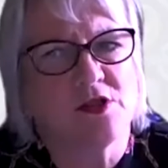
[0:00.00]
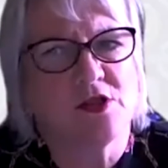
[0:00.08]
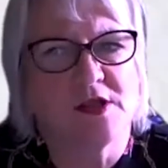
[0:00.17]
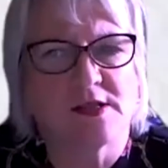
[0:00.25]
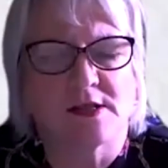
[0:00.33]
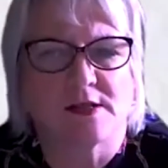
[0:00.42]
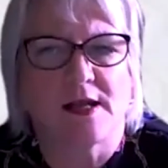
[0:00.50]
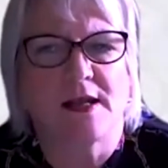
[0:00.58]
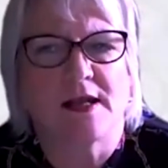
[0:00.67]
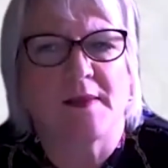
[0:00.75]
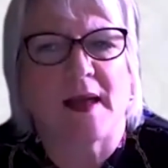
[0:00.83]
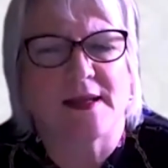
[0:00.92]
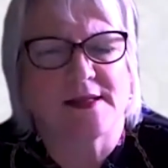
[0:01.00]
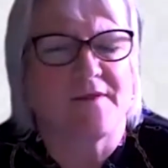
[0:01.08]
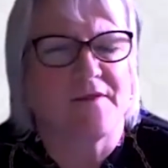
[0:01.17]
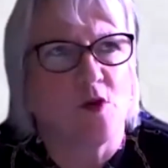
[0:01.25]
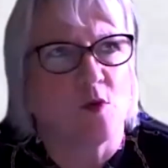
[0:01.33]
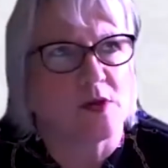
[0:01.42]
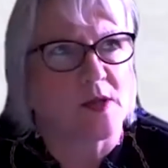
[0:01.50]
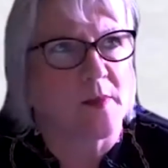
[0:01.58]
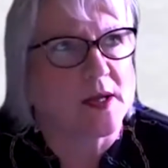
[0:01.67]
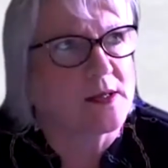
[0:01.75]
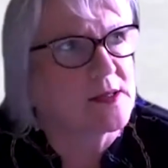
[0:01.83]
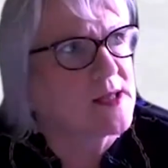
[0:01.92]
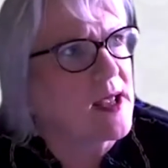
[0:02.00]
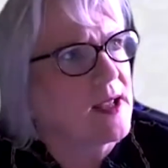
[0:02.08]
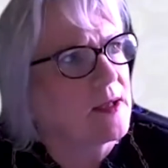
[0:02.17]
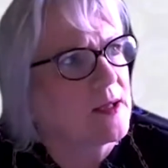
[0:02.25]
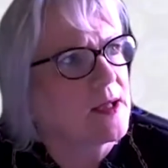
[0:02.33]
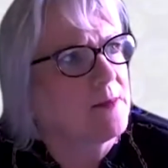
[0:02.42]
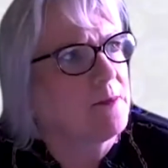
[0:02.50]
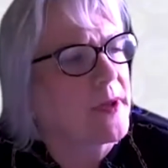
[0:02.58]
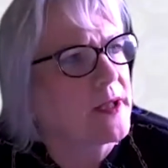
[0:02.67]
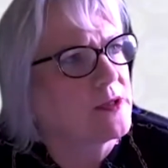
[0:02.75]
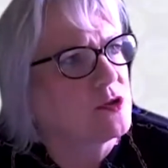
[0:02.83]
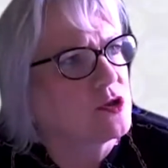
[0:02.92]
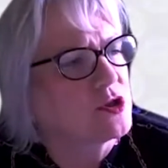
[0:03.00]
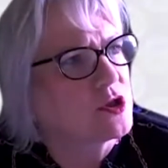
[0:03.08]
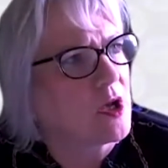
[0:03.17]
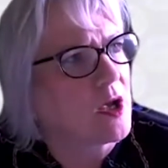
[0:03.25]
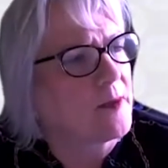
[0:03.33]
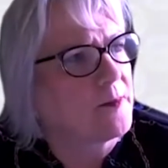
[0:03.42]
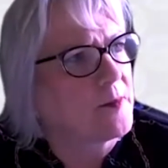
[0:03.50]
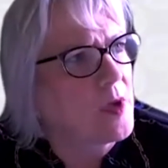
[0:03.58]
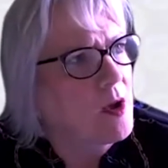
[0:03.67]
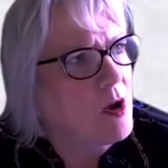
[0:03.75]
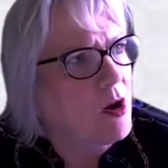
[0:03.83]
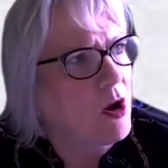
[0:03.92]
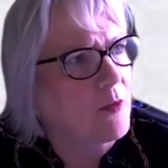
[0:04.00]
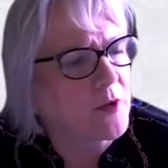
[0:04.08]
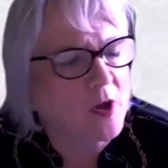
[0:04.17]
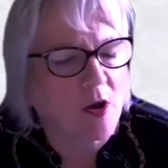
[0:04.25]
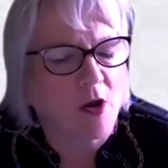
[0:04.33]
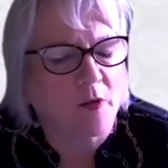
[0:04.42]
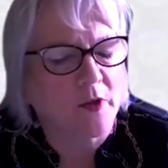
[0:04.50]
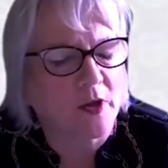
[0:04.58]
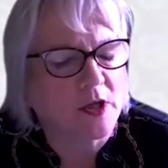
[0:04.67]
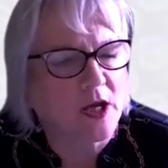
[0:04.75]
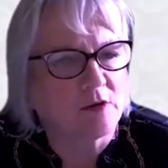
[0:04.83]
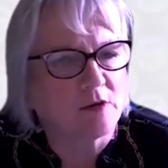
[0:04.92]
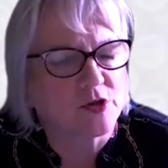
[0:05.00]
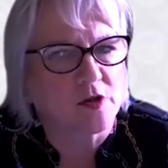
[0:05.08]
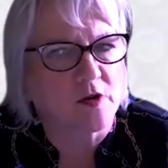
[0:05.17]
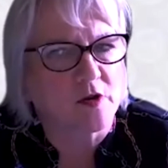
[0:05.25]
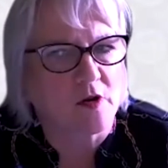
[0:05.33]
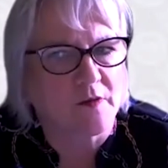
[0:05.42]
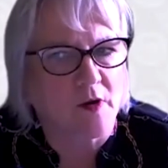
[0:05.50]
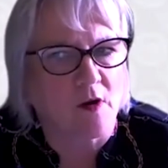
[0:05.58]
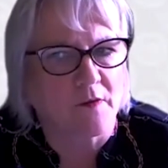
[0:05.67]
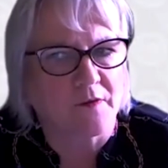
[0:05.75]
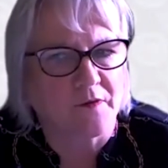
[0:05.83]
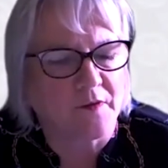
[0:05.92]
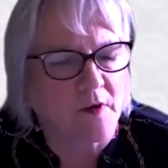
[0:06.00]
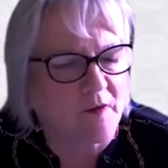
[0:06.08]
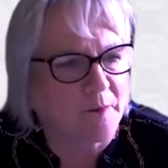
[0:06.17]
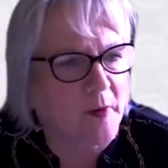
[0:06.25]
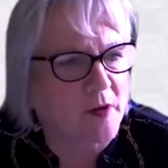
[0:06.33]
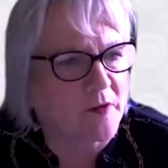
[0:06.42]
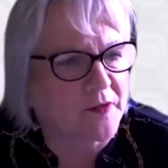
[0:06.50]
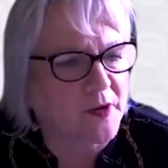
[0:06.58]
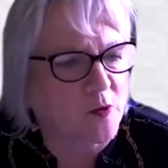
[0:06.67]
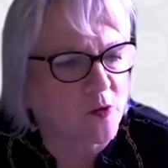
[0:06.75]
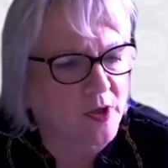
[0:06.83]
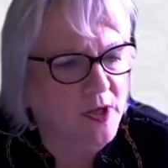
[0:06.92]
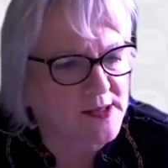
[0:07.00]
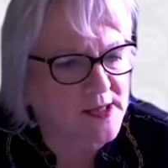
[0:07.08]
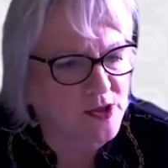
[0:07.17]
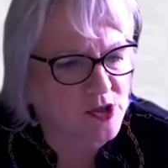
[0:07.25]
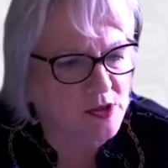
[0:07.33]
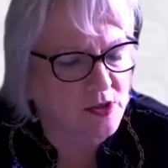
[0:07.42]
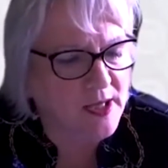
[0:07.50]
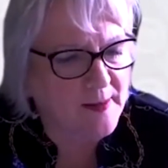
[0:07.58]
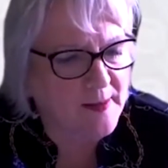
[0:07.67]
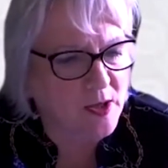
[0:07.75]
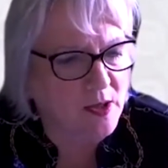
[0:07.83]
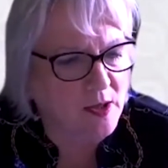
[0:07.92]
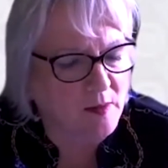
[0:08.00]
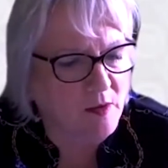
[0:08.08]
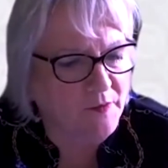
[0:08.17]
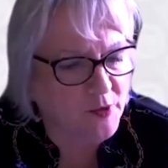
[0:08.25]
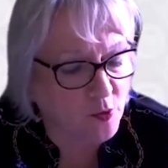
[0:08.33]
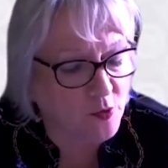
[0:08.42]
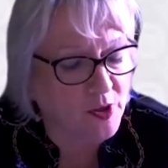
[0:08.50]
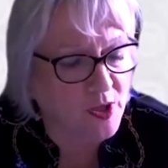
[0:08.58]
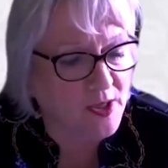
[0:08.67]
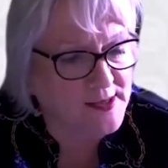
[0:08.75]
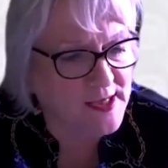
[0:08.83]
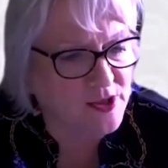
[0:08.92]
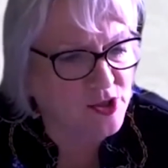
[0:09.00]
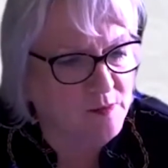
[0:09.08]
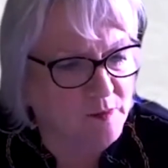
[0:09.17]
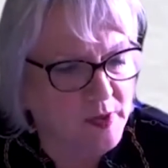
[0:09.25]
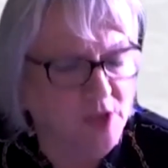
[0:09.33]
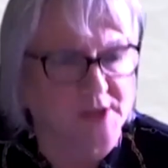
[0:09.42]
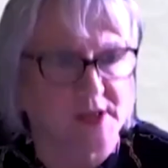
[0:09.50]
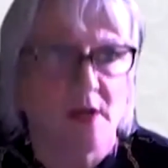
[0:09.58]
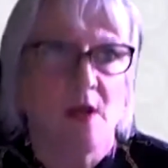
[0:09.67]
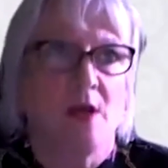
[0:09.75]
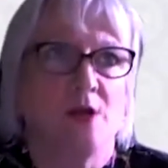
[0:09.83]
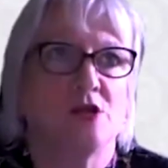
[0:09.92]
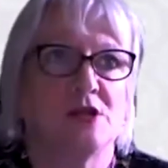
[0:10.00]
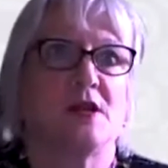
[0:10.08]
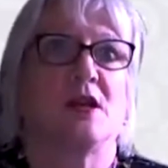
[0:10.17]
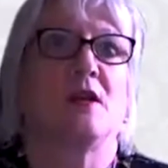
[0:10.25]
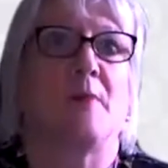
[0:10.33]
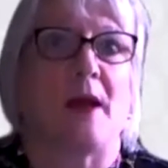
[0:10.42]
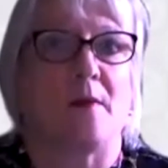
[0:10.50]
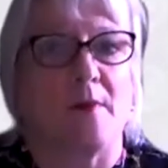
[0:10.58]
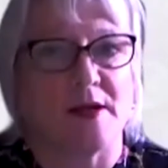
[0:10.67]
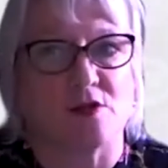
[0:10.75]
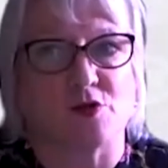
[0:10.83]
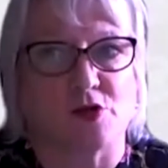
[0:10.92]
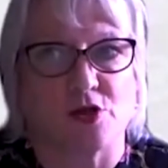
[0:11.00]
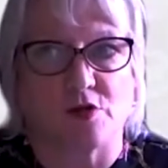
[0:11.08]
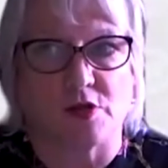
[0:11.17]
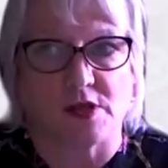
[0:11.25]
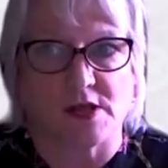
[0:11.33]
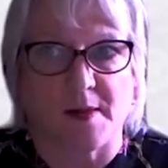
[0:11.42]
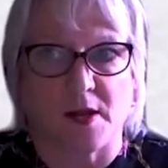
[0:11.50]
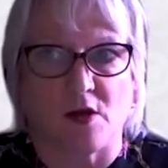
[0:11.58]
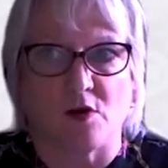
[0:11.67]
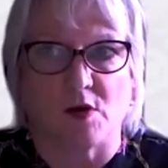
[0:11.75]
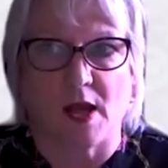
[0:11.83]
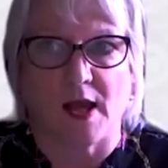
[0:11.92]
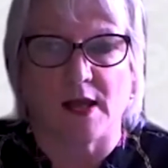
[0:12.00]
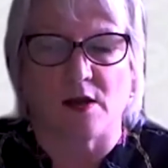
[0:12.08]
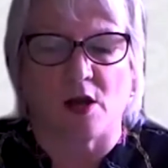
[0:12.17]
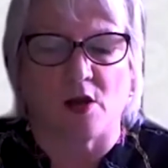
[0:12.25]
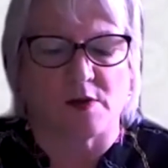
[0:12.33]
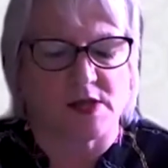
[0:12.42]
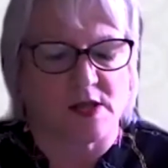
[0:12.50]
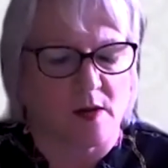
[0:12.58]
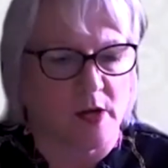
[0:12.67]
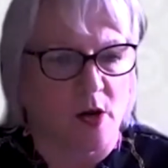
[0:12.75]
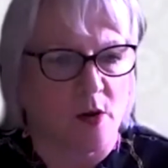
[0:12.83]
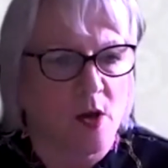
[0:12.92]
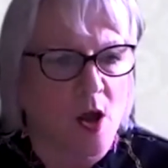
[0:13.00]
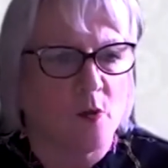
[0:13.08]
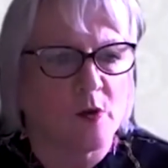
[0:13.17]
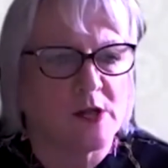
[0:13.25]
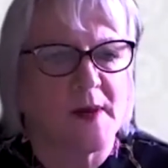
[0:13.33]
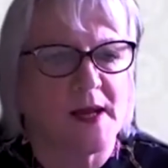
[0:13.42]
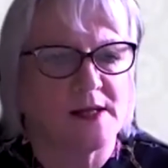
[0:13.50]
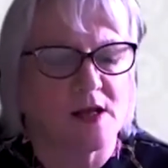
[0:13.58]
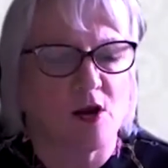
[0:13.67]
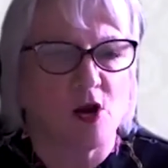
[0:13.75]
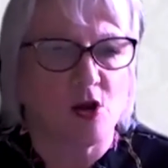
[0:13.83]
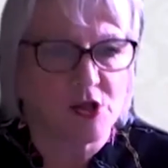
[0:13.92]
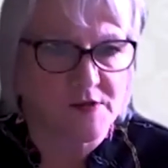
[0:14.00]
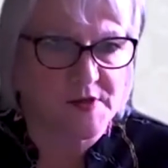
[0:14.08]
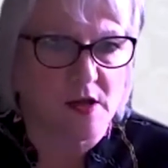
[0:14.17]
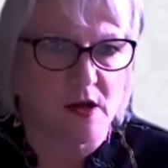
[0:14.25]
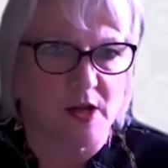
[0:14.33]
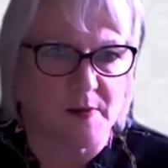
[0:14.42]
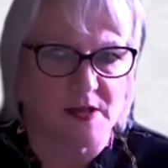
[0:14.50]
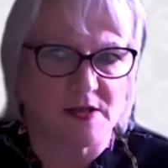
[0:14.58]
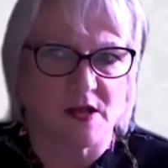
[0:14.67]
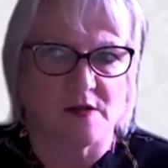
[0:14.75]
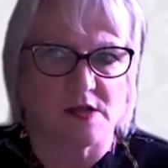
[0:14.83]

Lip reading: taking that step forward, I mean, does that impinge on the culture of both the organisation and of the organisation? Because just thinking about medical students in the UK, we spend a lot of time in terms of